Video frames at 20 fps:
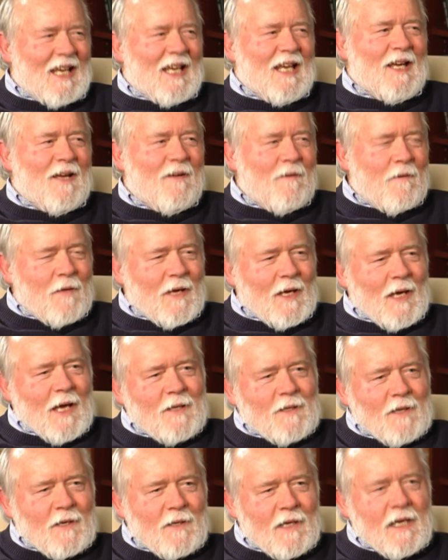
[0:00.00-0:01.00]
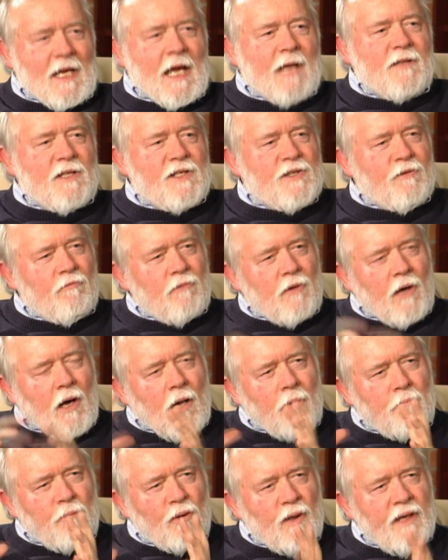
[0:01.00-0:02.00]
yeah. he had he had this
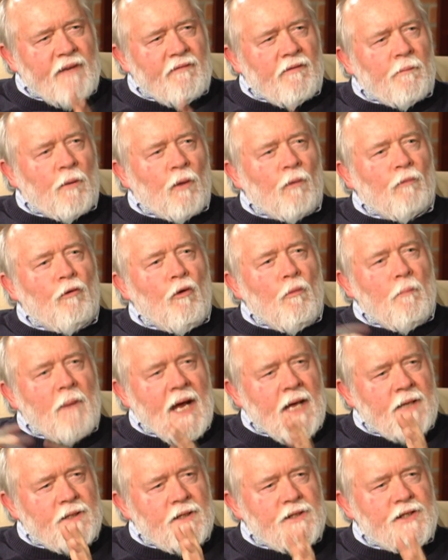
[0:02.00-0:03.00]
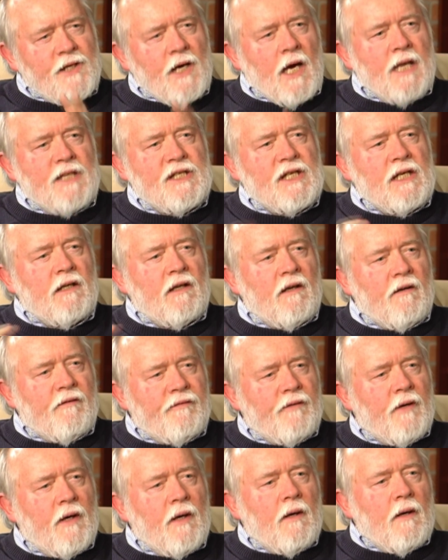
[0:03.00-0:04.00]
unbelievable romanticizing
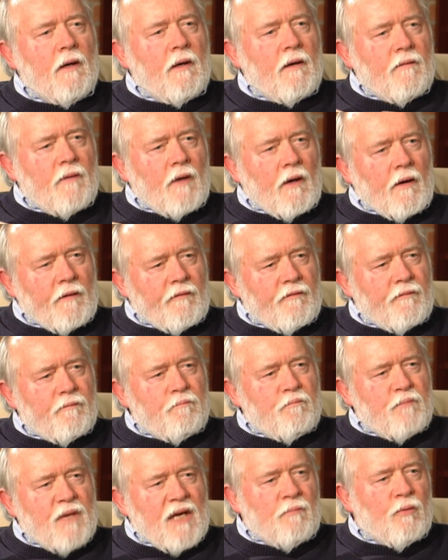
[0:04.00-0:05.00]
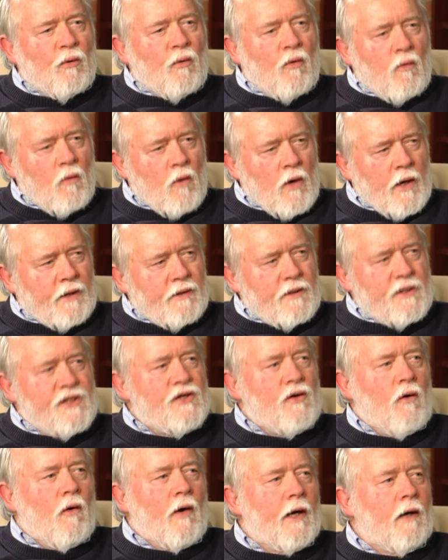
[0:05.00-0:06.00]
of of people who worked the
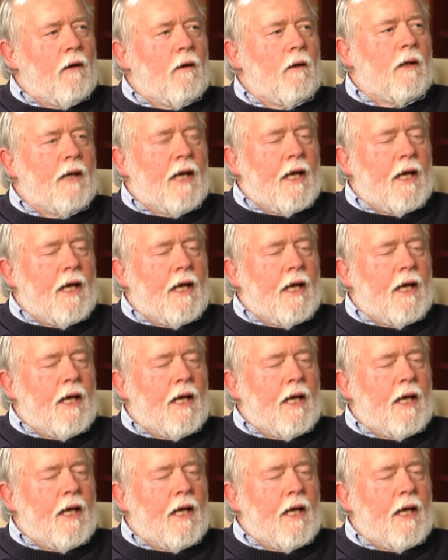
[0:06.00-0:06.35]
soil.